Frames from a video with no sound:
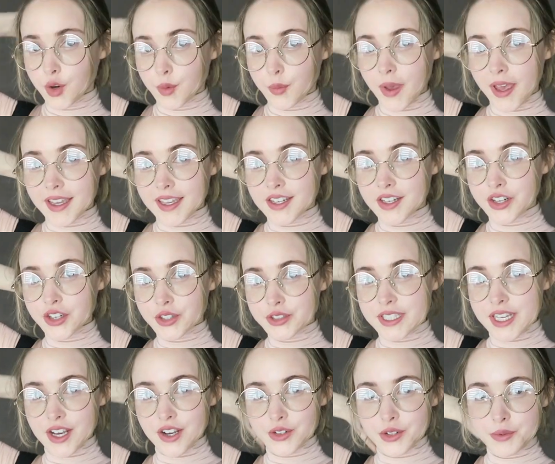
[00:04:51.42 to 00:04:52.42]
We're back in our
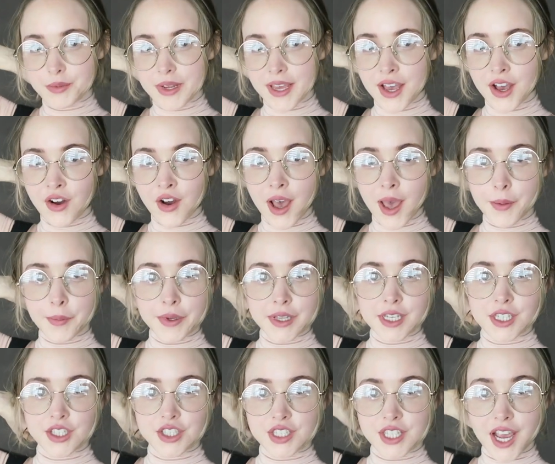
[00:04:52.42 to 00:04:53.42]
hotel room now. I'm
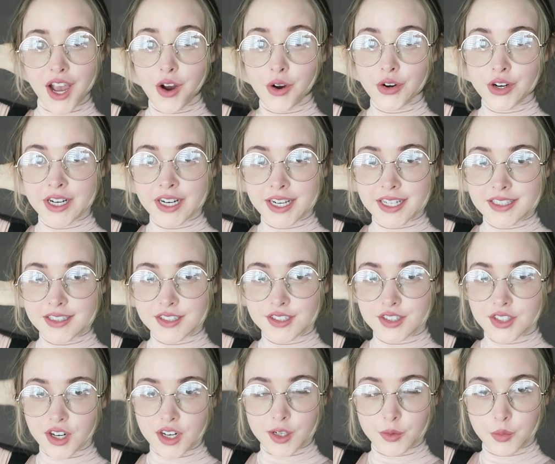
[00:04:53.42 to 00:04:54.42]
gonna shower and
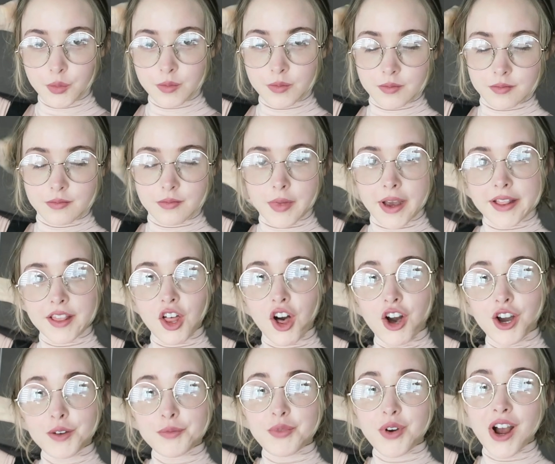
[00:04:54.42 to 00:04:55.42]
start my
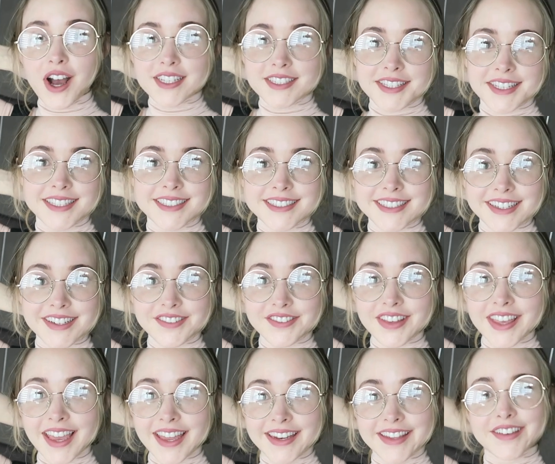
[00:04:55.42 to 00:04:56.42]
long process
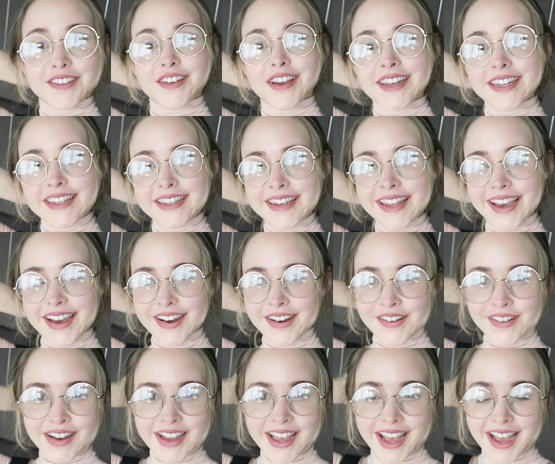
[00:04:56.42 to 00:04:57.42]
of getting ready
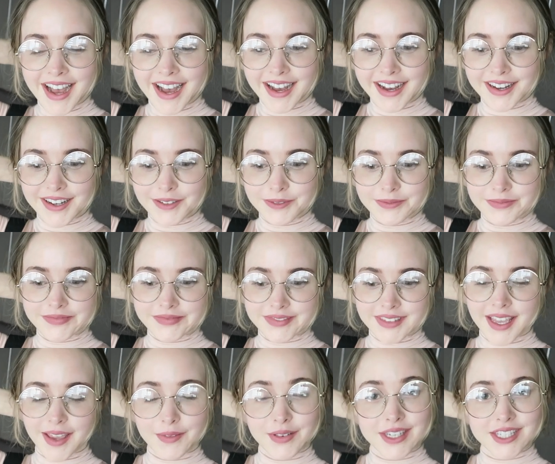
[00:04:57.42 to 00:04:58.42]
now. Yeah, I'm
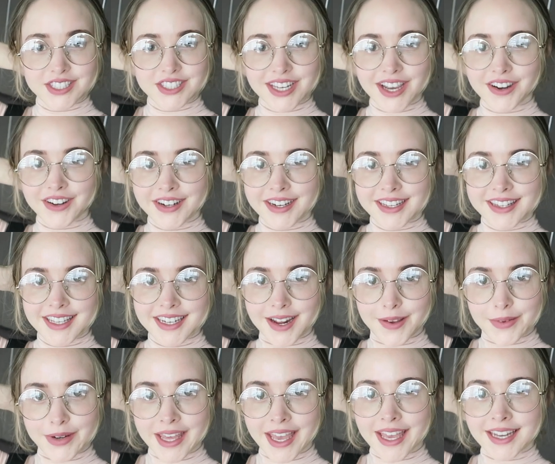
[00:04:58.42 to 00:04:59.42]
gonna shower and then
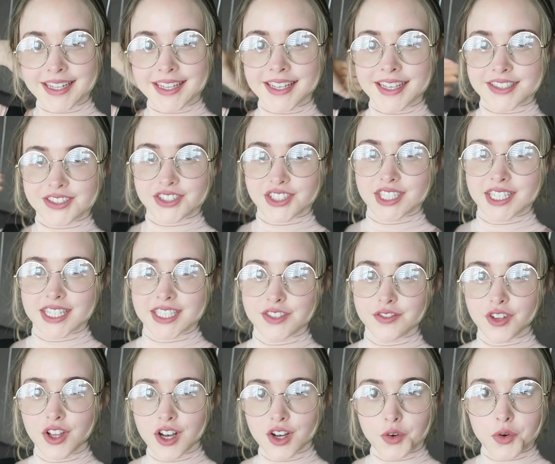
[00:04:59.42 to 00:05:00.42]
I'm gonna edit yesterday's
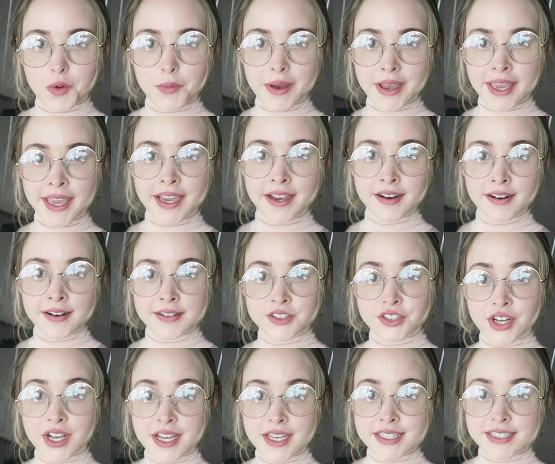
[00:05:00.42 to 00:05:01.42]
vlog while my hair
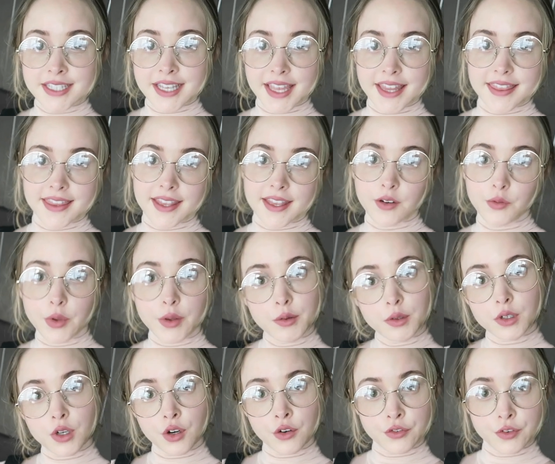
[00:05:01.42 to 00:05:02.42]
dries, and then we
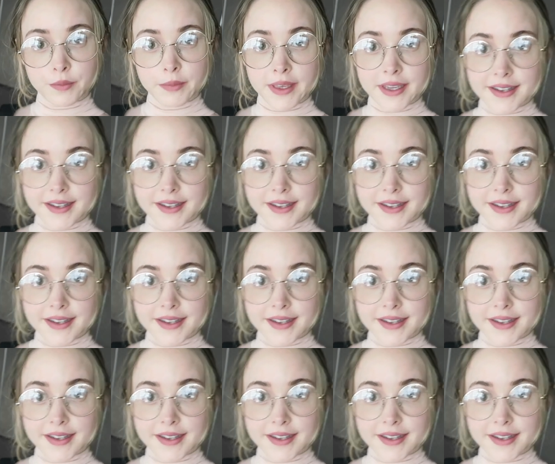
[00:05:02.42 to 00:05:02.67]
will go from